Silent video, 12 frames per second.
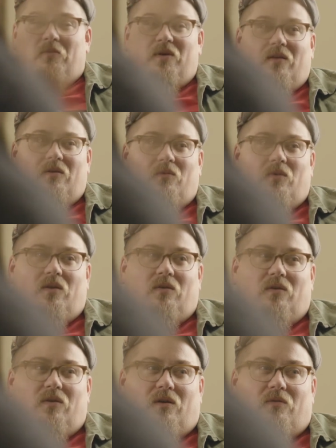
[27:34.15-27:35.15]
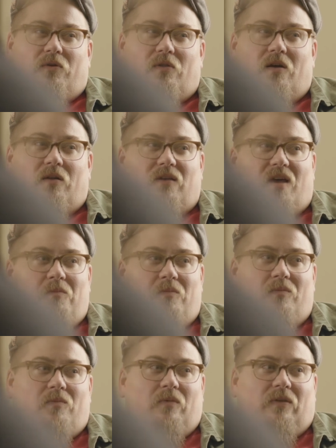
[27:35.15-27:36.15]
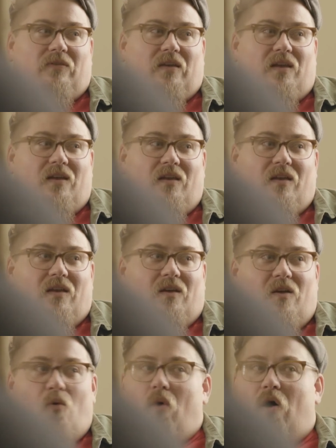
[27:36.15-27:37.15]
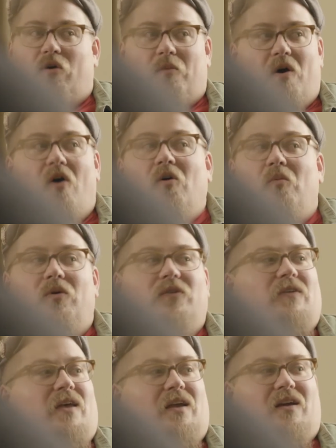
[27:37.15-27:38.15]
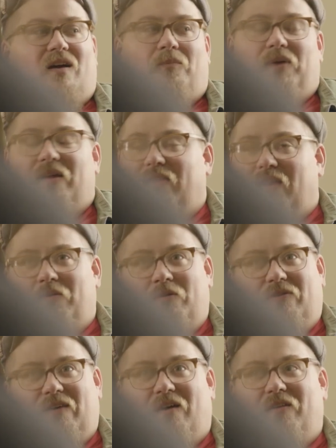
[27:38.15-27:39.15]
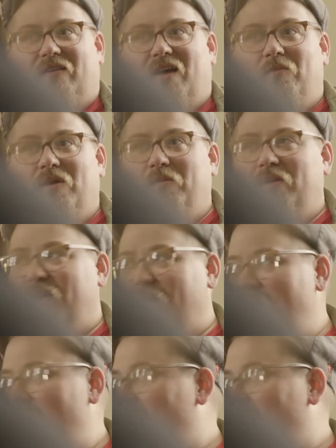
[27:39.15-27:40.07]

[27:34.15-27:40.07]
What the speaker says: and we you know, for a long time we said welcome home was like our big thing. We would say all the time. People would be like,